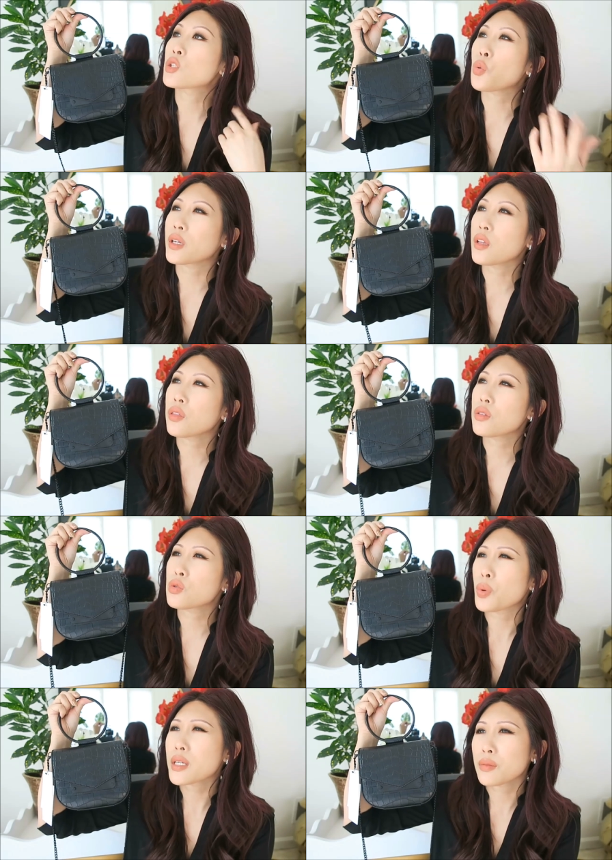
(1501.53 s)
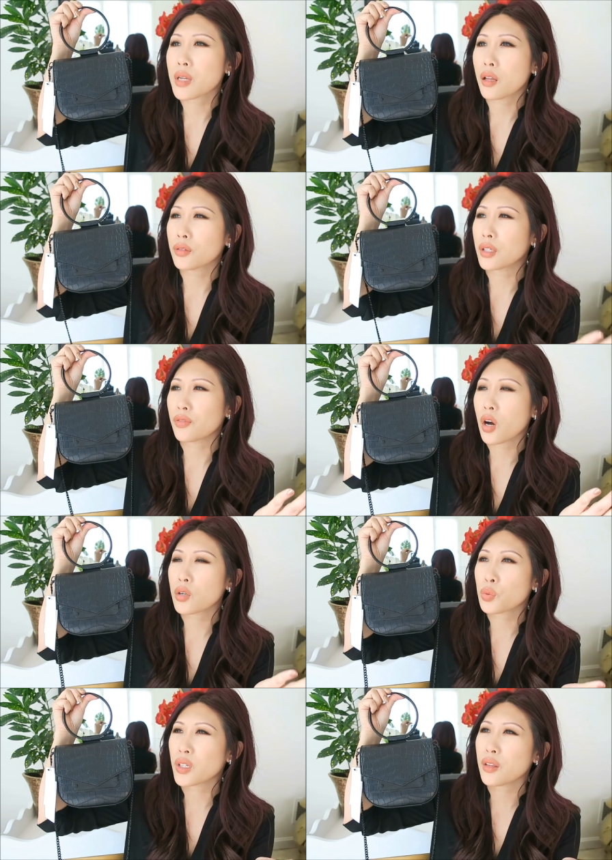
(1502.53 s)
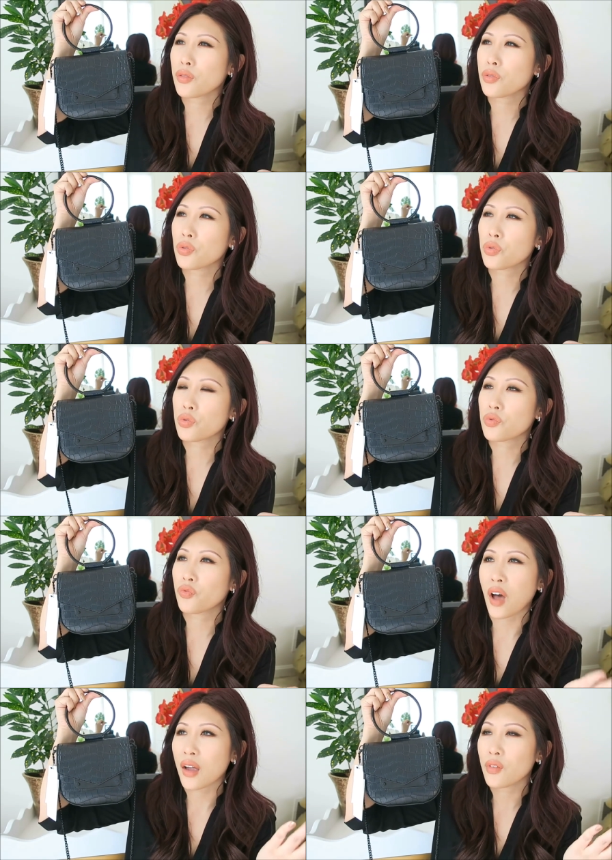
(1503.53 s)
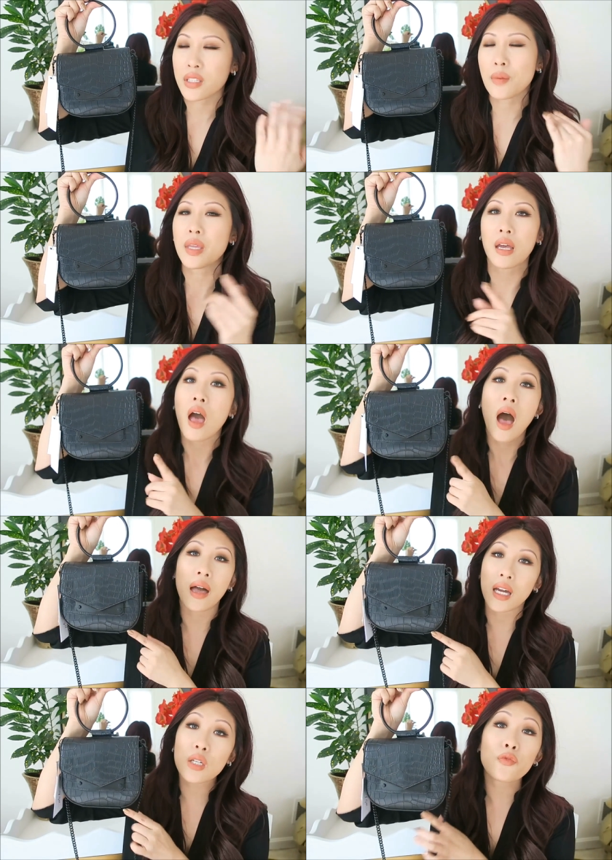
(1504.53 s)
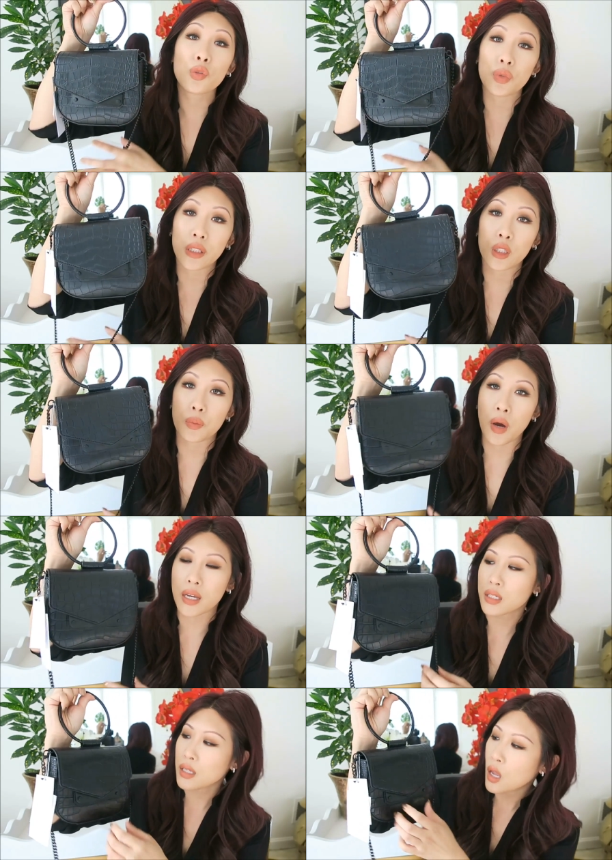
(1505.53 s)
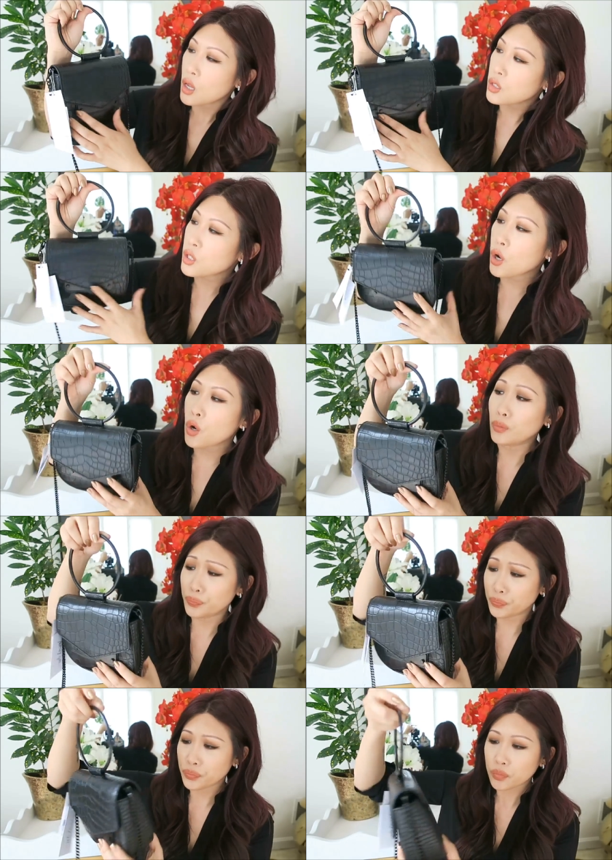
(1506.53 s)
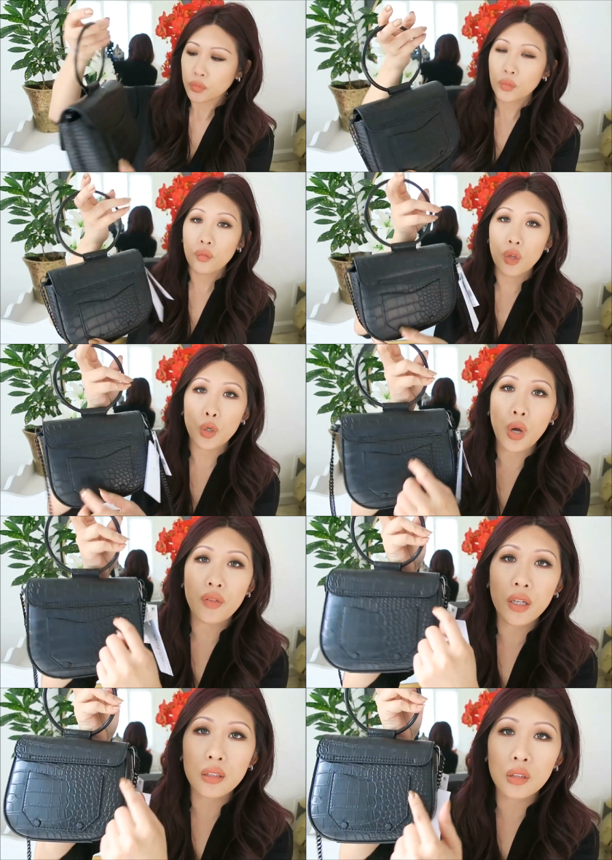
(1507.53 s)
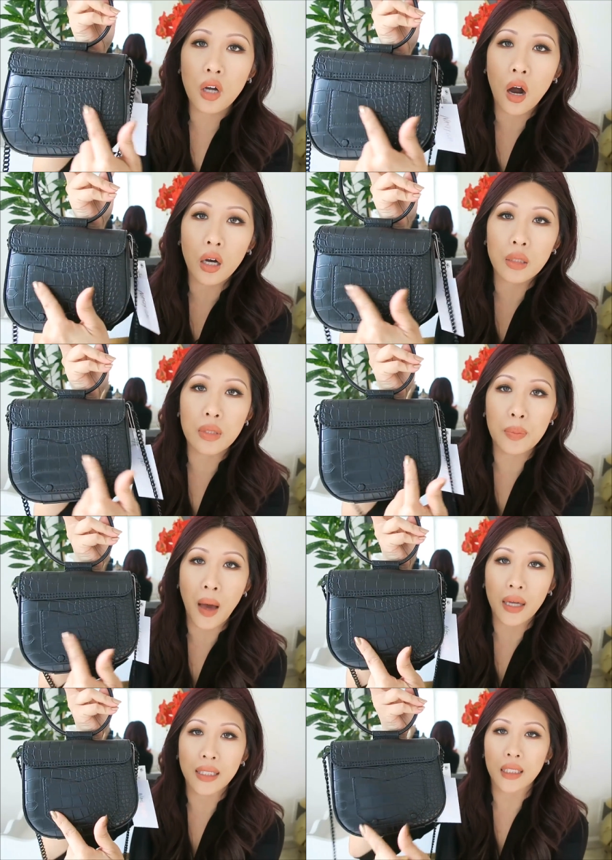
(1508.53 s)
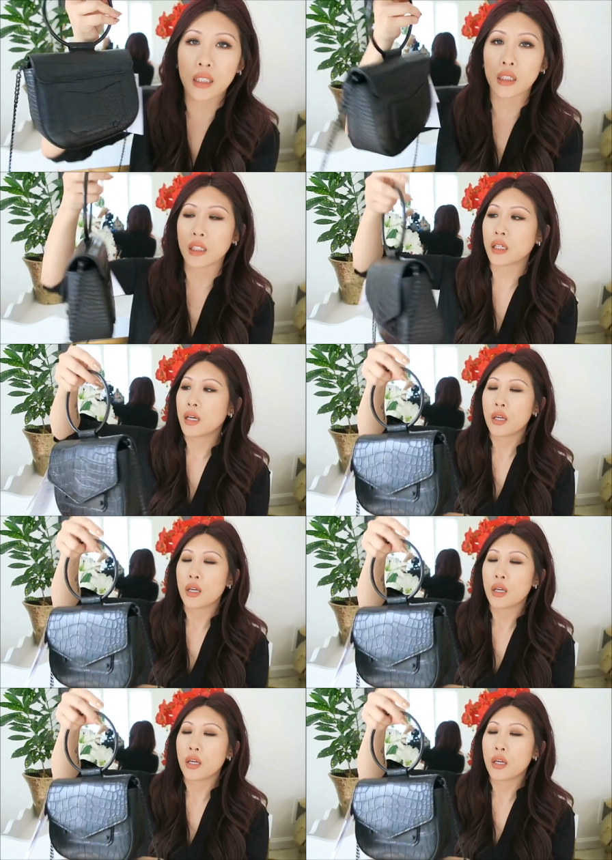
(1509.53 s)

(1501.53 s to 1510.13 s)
a 20, 20 some dollar gift card, 25, something. I got it for a really good price. So you have like a little card spot here.